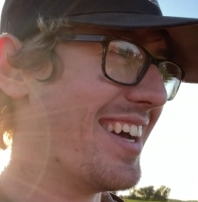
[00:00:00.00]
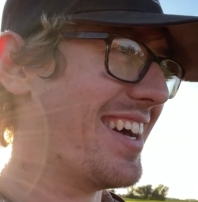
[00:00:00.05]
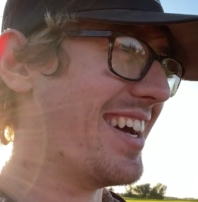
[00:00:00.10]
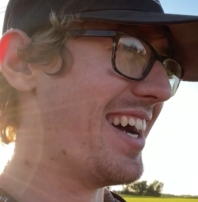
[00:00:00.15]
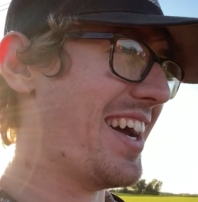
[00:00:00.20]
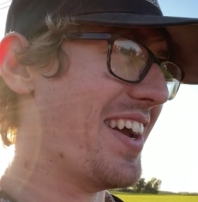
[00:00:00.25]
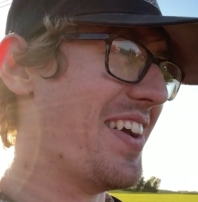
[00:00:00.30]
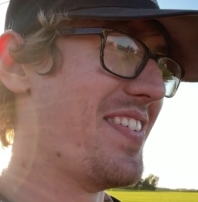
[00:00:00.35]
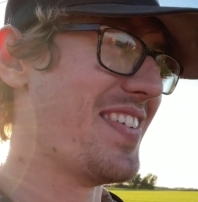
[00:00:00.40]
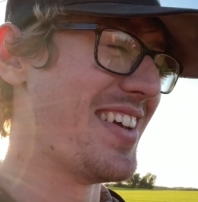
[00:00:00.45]

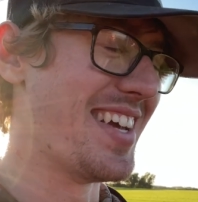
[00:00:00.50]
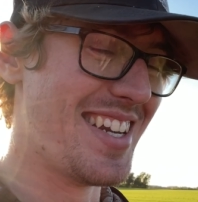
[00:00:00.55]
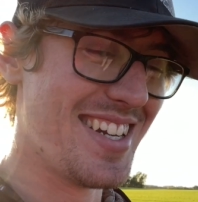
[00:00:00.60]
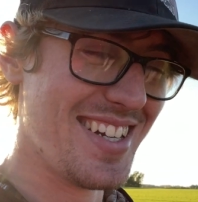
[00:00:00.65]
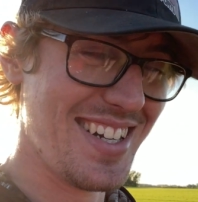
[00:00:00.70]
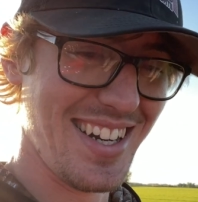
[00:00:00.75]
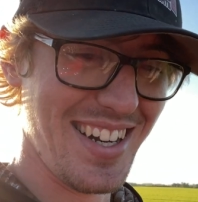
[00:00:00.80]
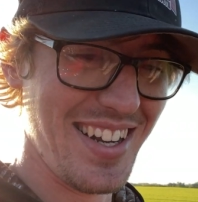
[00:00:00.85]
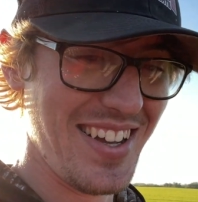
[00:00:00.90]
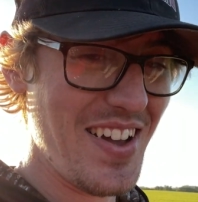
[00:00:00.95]
I mean,
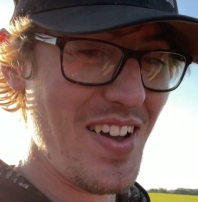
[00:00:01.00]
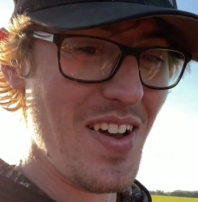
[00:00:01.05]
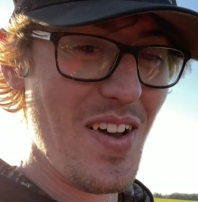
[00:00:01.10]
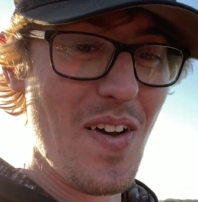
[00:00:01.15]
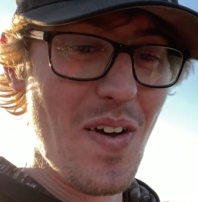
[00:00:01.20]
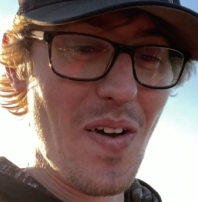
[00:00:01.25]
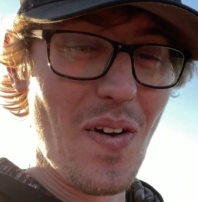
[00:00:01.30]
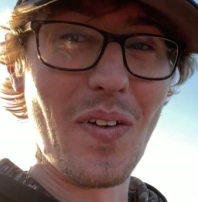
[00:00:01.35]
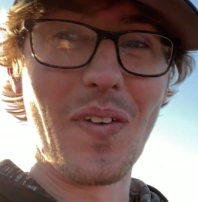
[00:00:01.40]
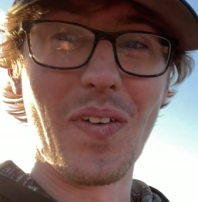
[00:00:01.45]

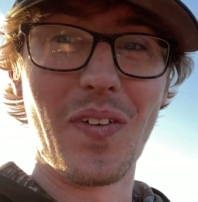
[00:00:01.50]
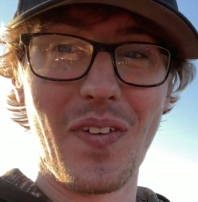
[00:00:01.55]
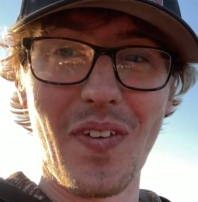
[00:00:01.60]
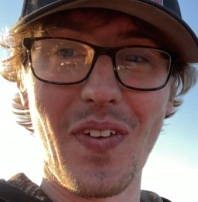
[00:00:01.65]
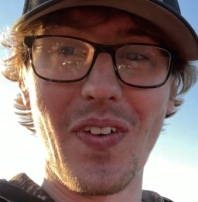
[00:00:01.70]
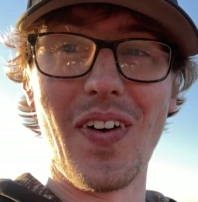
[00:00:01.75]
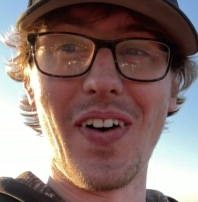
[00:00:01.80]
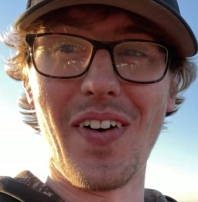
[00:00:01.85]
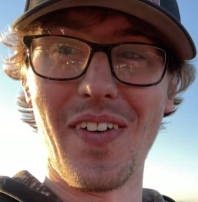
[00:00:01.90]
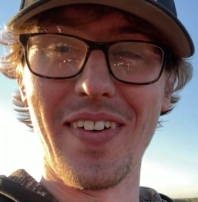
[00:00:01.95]

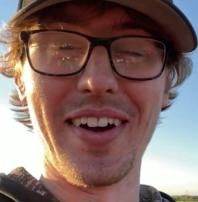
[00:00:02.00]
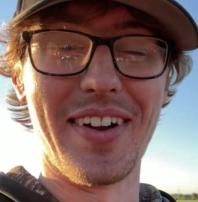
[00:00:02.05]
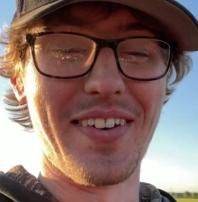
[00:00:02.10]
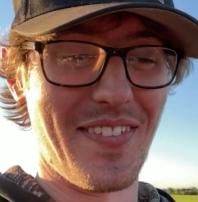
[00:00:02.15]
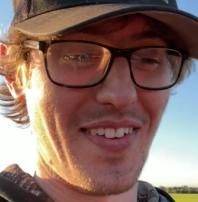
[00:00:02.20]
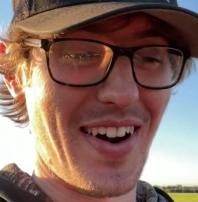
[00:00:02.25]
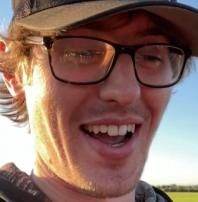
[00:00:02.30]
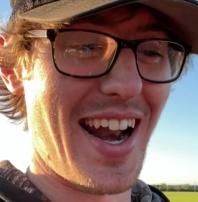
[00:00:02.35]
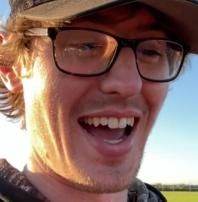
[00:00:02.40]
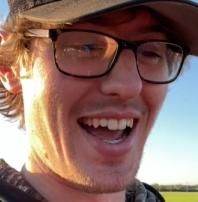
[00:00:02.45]
glowing
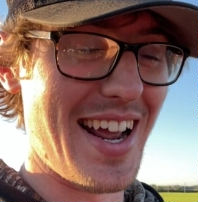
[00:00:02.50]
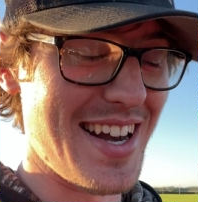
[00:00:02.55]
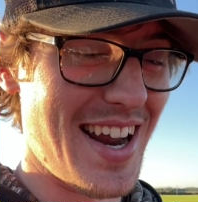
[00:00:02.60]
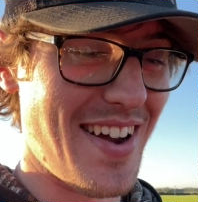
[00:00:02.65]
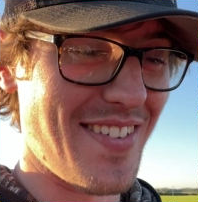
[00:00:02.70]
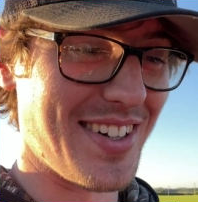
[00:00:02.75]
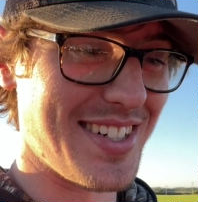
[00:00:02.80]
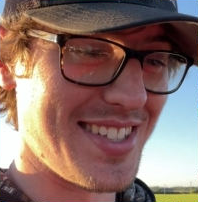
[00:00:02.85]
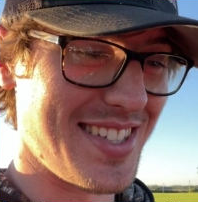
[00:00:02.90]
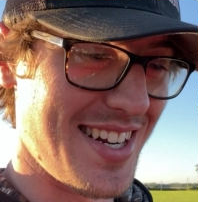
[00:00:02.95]
red. I'd
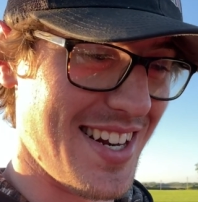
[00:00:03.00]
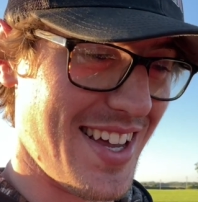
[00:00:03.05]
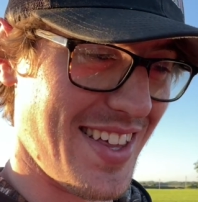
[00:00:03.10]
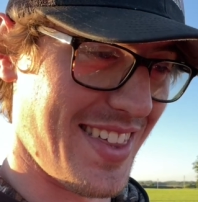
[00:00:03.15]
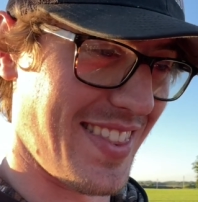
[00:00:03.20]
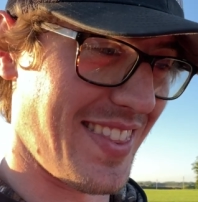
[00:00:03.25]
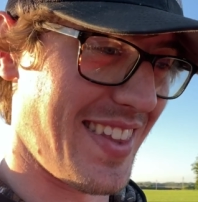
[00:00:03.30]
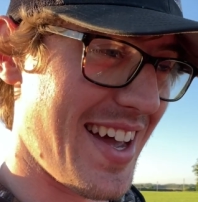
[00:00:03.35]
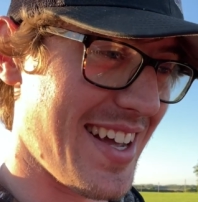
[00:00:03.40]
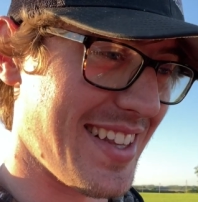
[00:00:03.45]
never seen
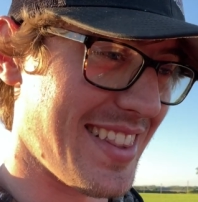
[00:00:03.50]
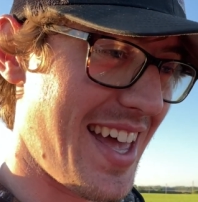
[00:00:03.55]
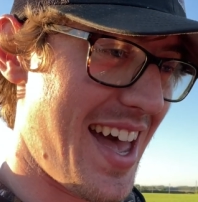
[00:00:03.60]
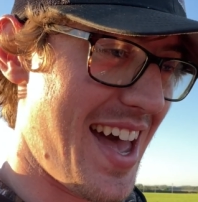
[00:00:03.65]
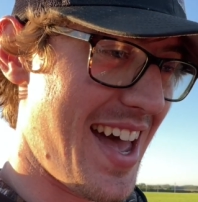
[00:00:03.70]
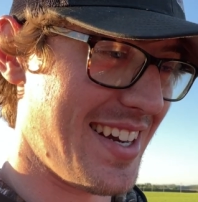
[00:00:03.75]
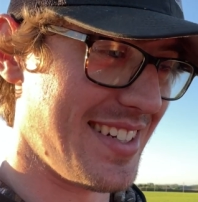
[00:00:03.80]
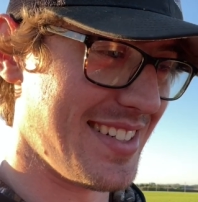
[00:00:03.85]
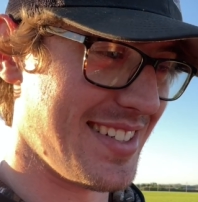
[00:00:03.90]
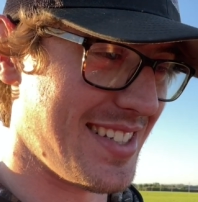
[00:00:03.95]
nothing like
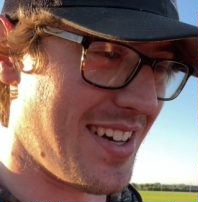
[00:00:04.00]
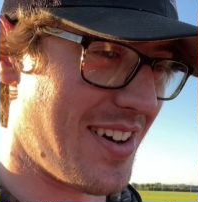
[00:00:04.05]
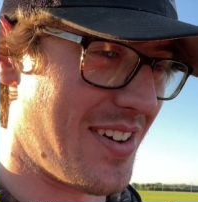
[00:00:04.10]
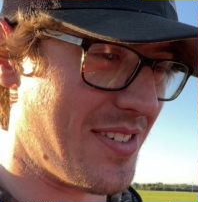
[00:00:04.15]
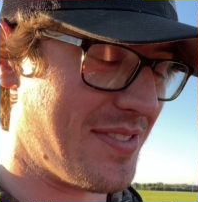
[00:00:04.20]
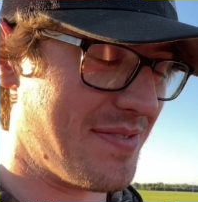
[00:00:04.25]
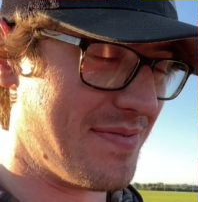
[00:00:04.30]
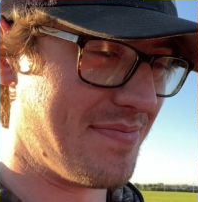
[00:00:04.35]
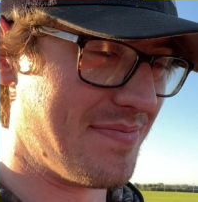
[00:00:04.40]
that. So